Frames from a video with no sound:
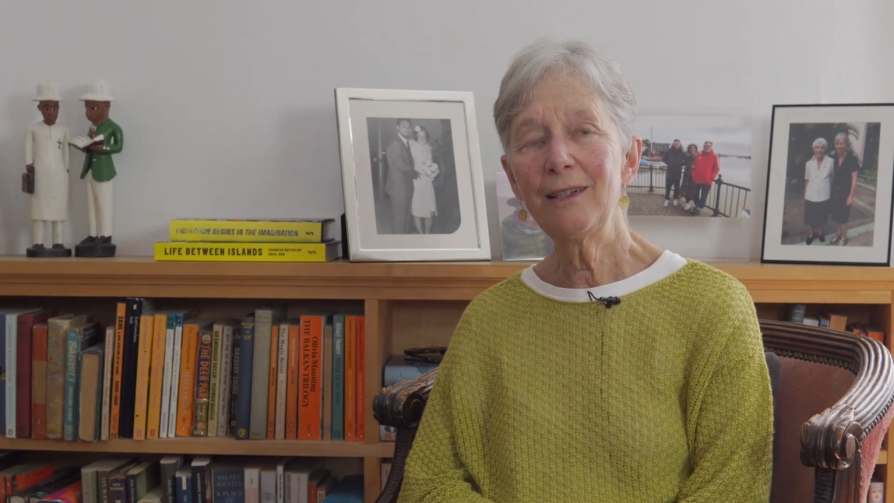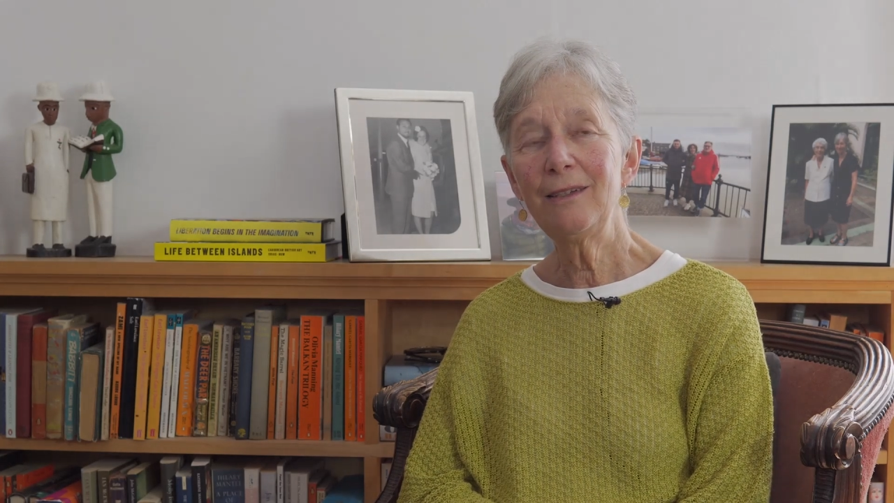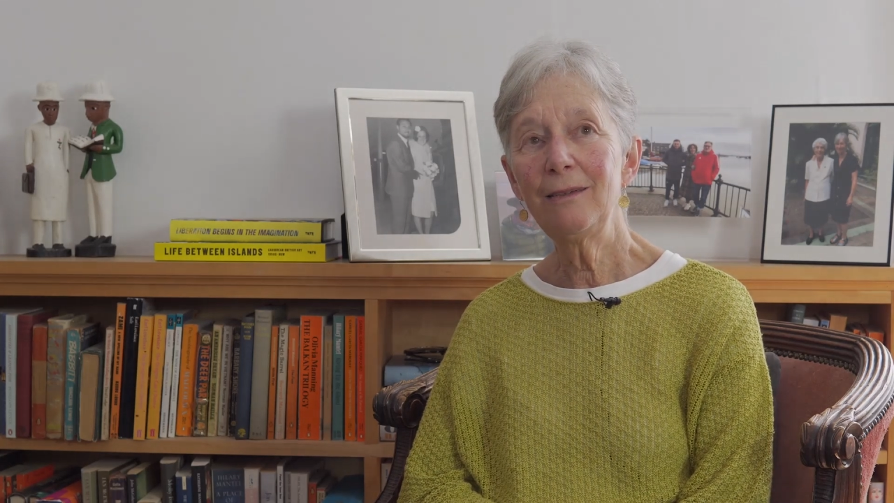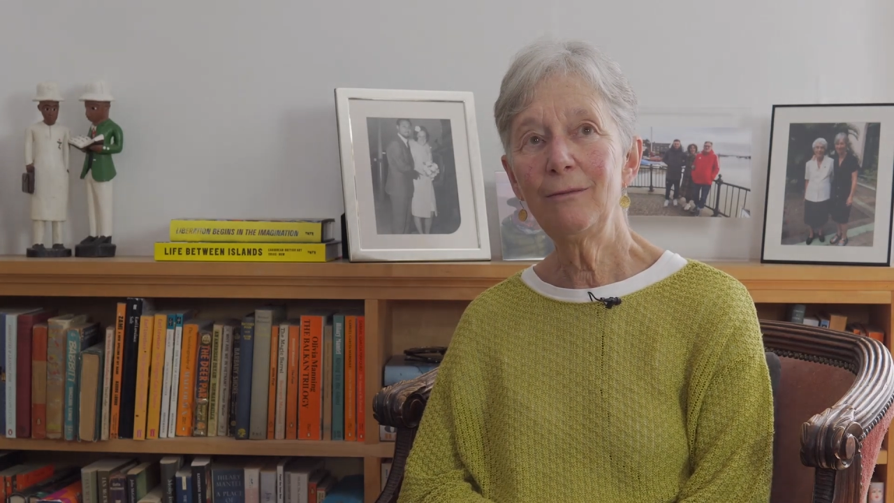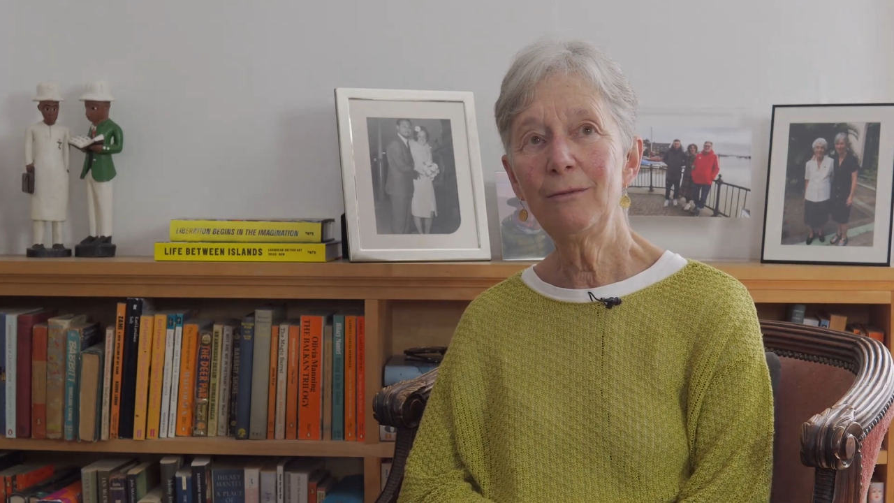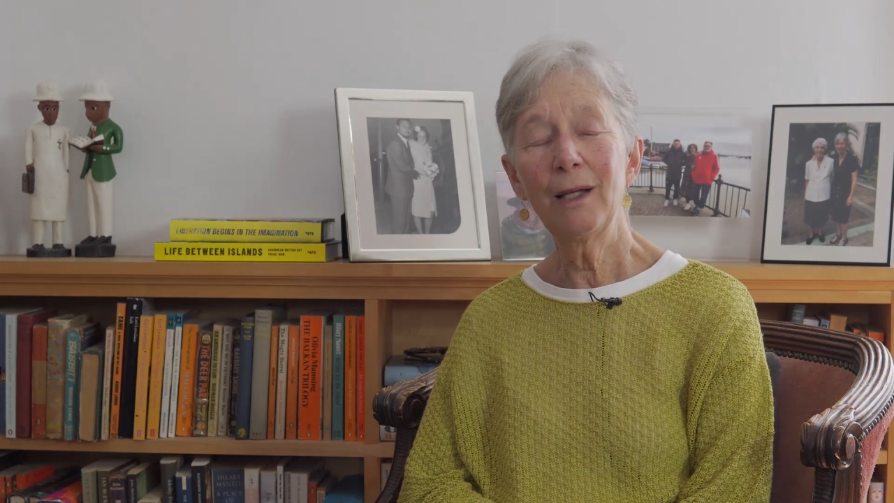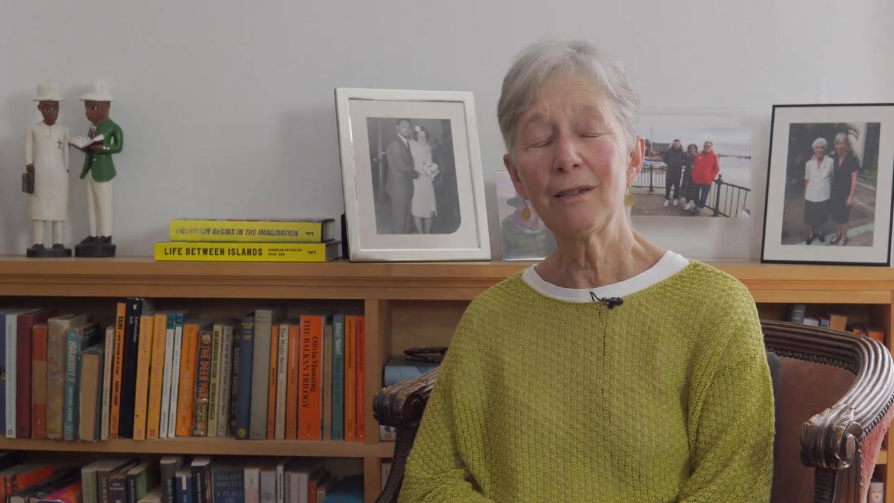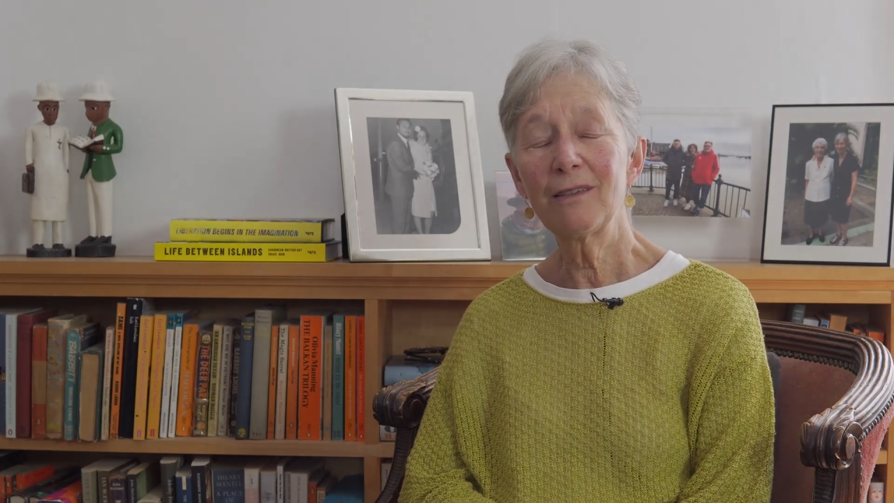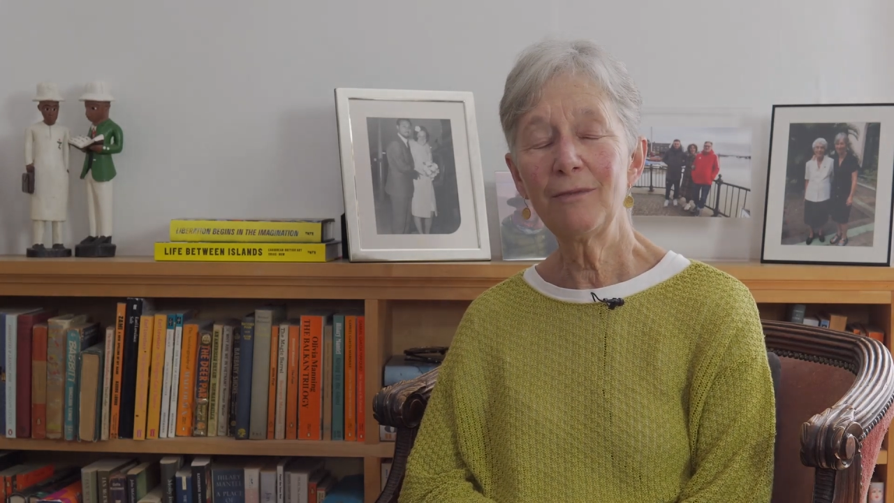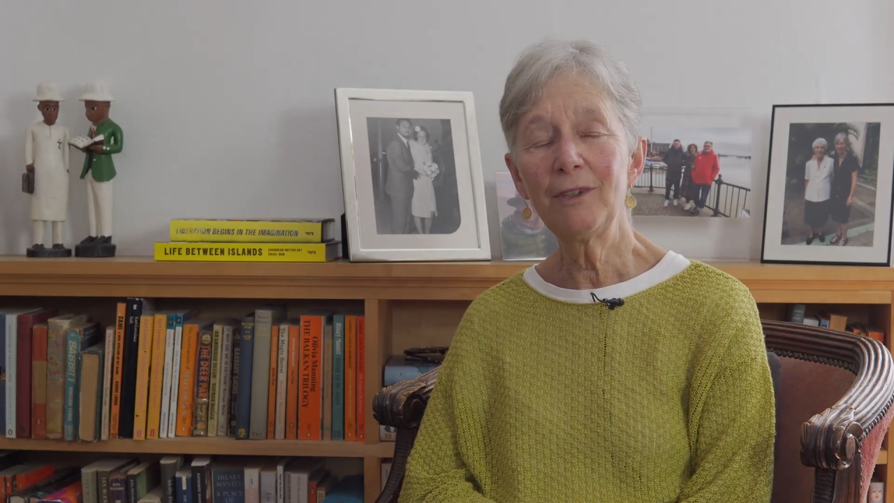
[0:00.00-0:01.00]

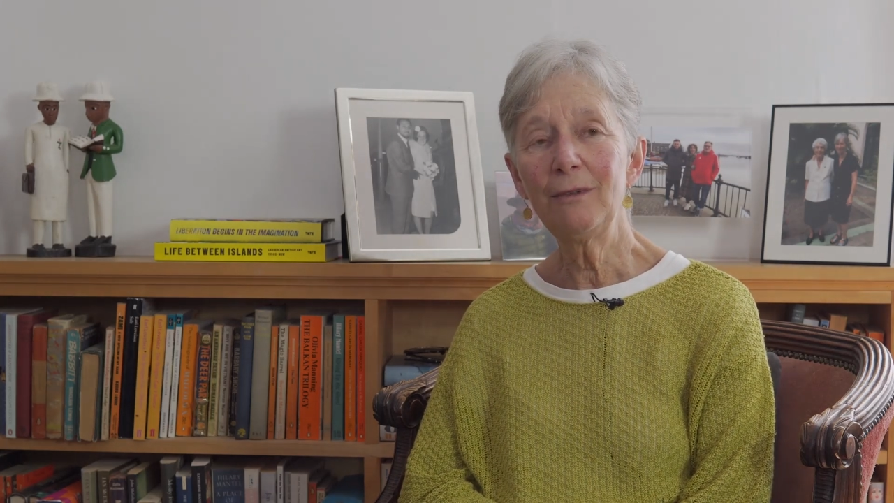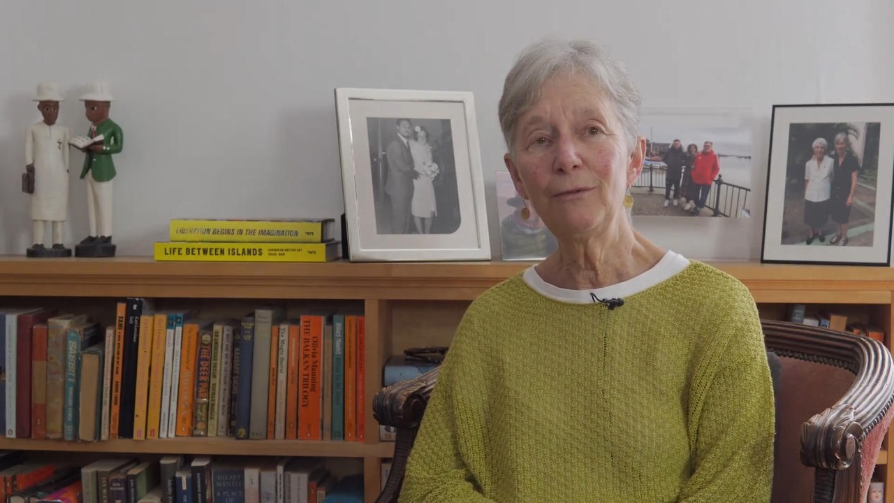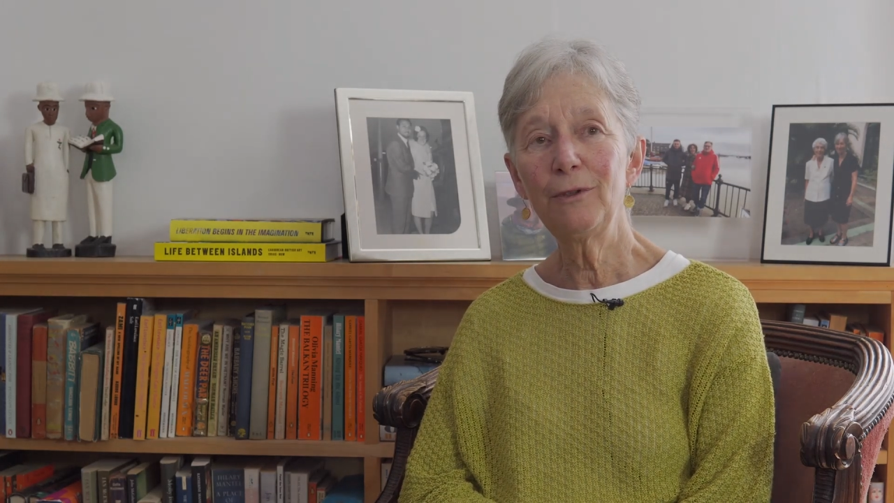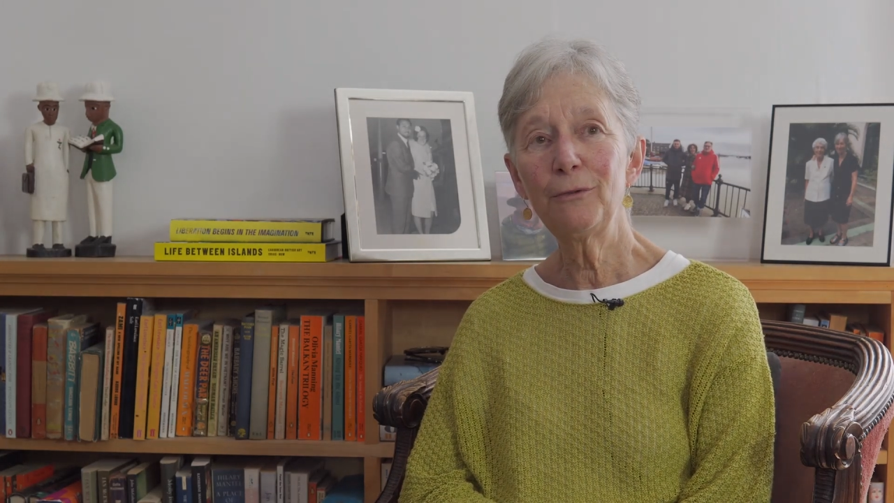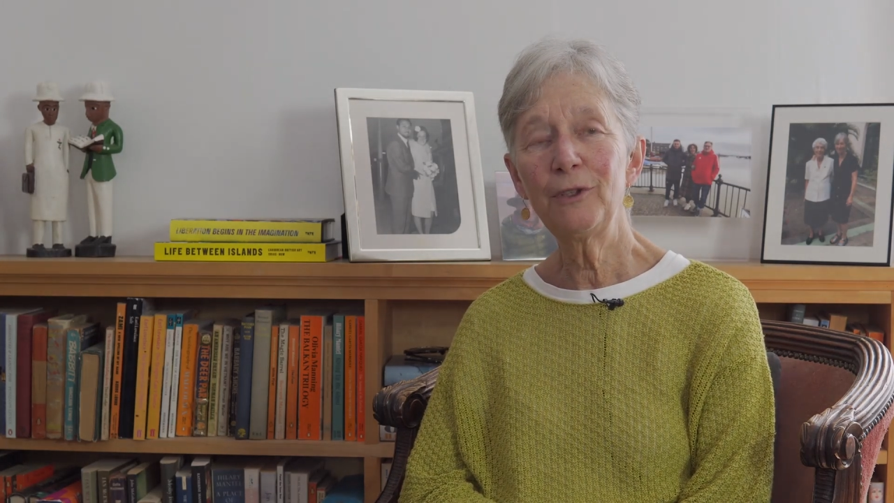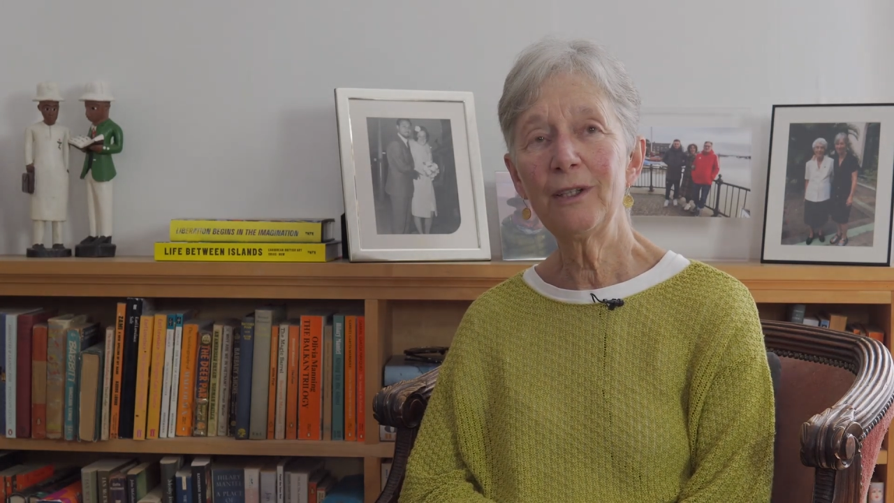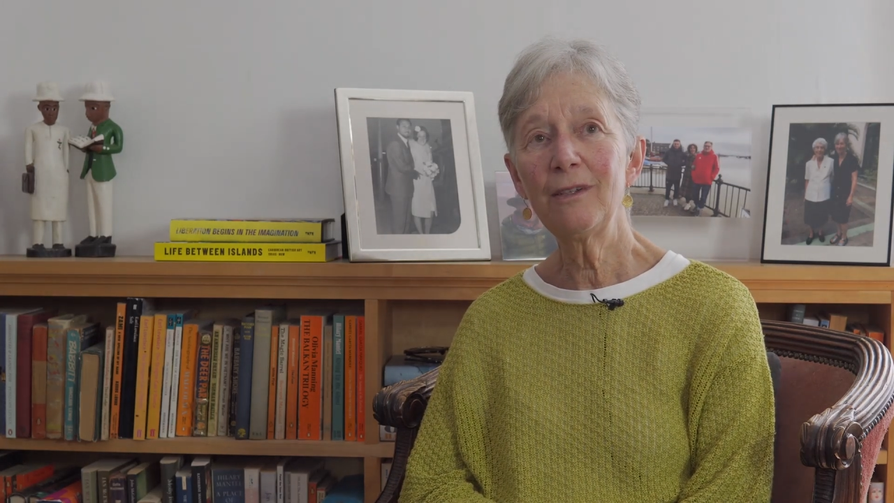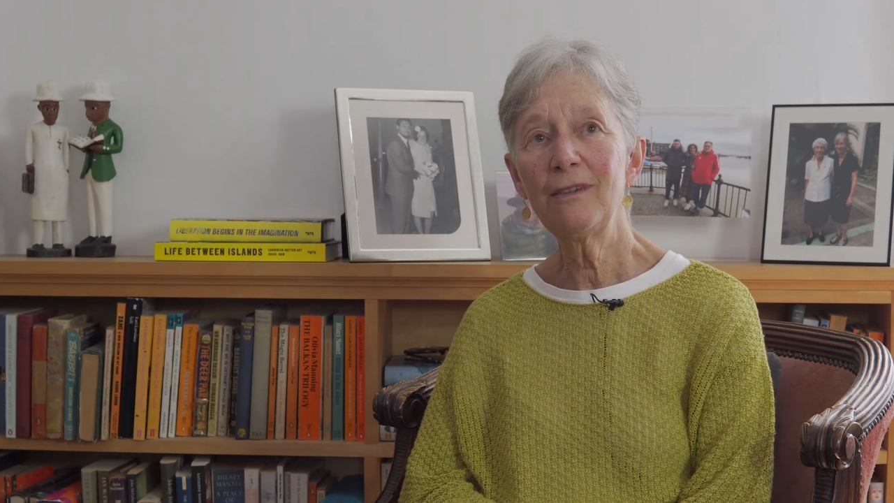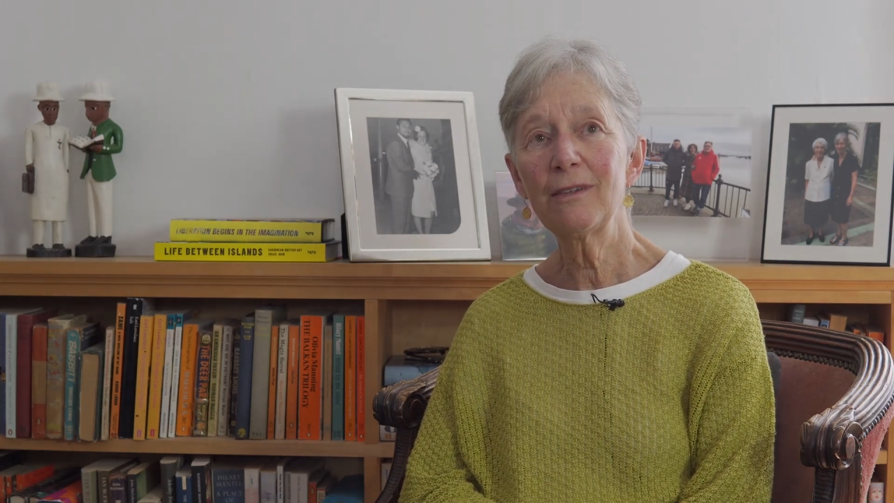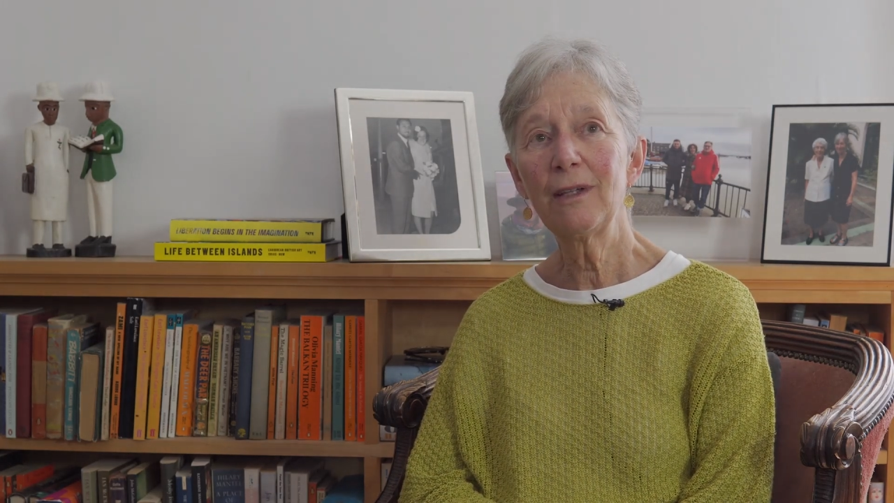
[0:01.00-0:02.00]

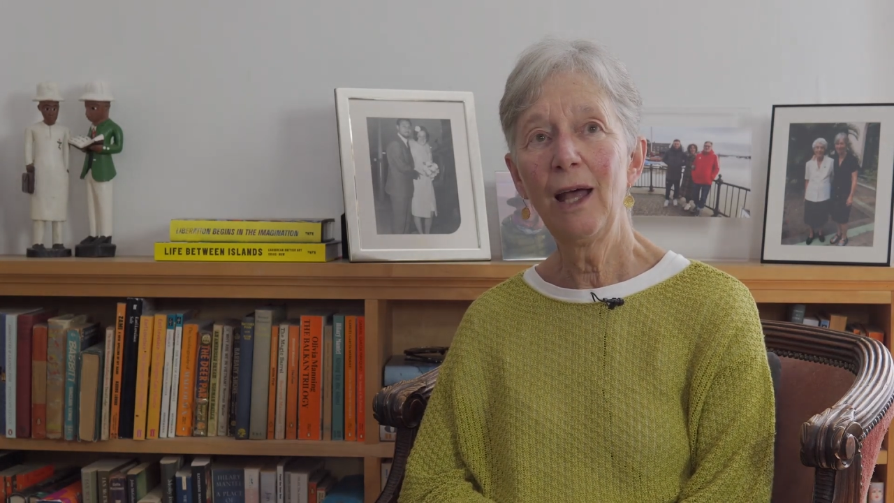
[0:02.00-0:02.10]
1750s,